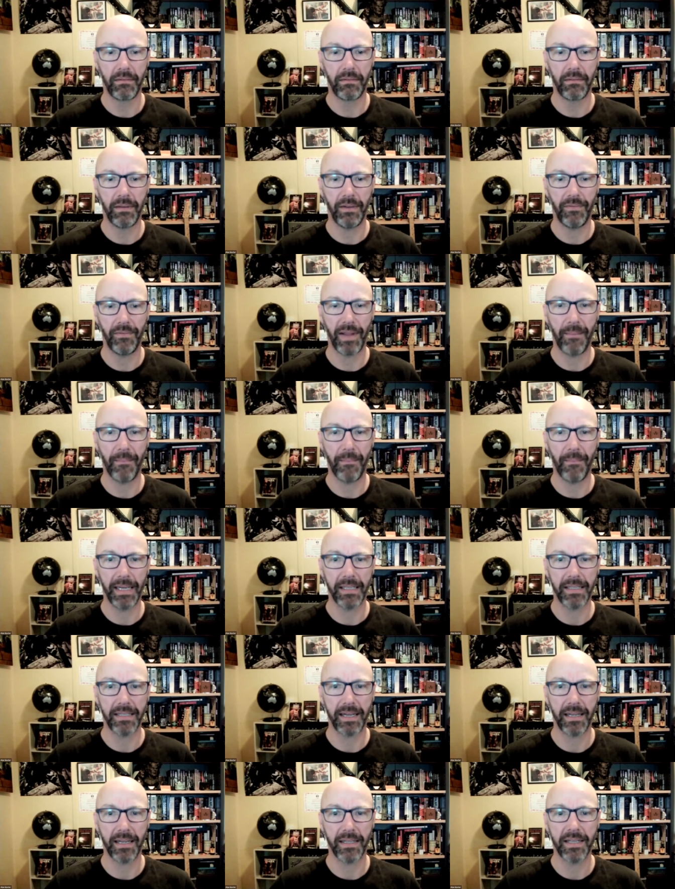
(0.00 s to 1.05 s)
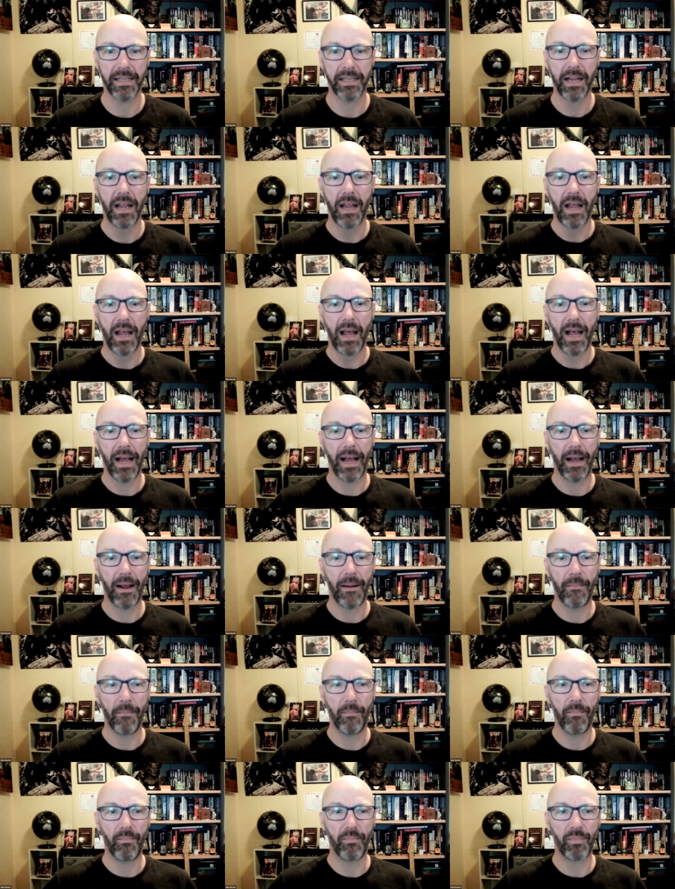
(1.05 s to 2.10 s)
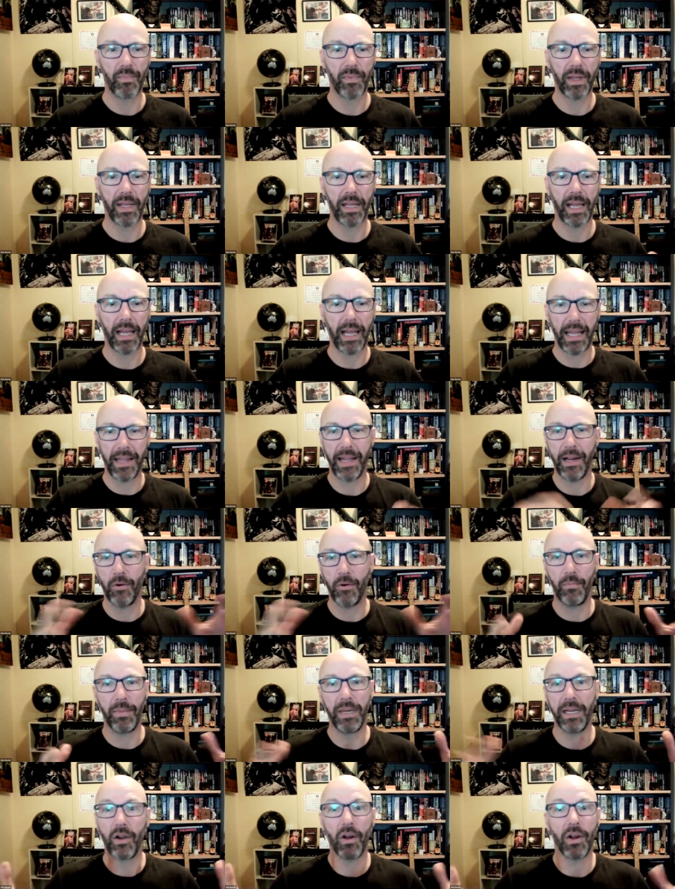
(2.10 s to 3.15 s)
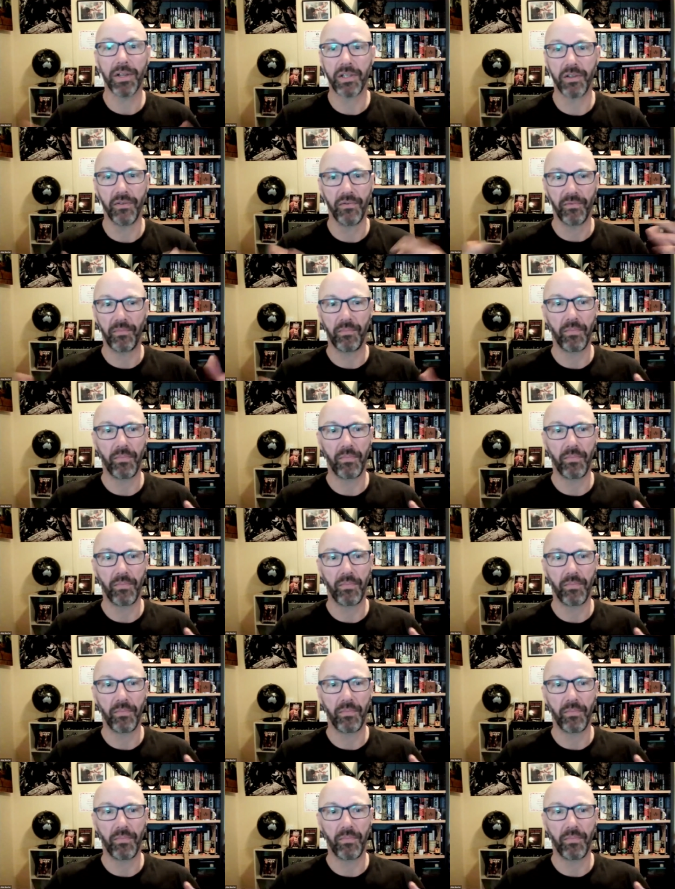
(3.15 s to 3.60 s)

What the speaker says: if that makes sense. And there will be lots of,